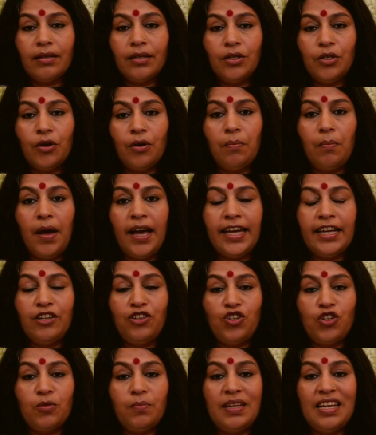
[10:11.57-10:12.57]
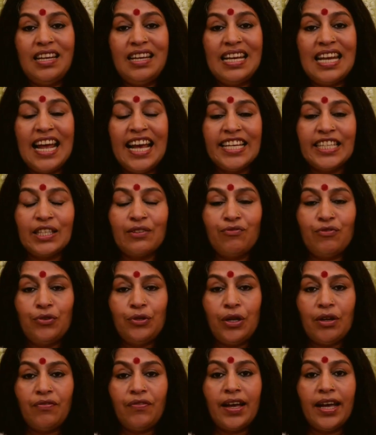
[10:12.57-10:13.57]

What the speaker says: Your mind should be less full of